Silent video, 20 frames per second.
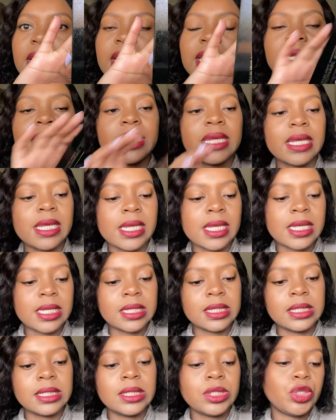It
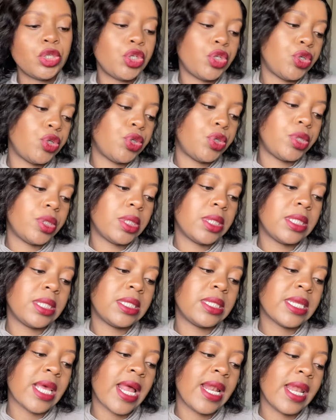is
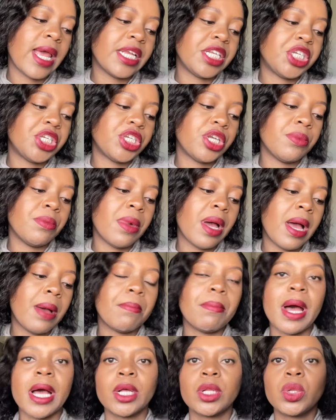Starlight Shimmer
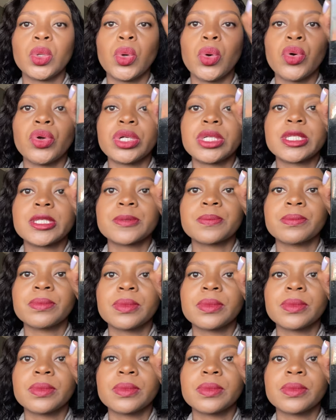Michael Kors.